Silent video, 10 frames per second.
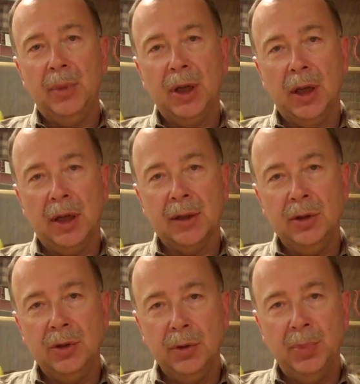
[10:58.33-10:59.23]
be
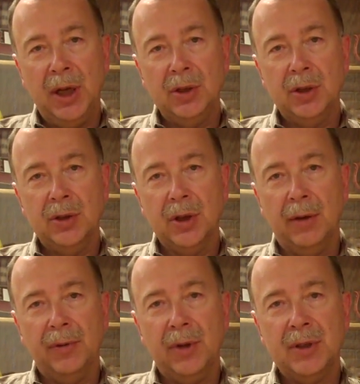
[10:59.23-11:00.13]
collecting two pensions
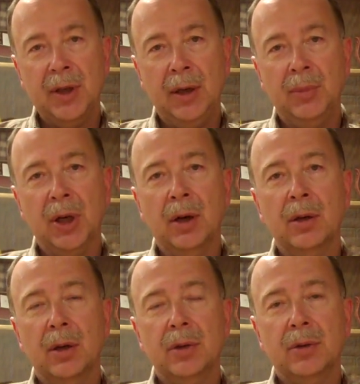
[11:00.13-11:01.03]
off of the same
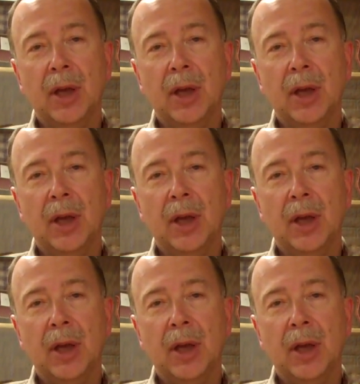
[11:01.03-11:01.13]
year,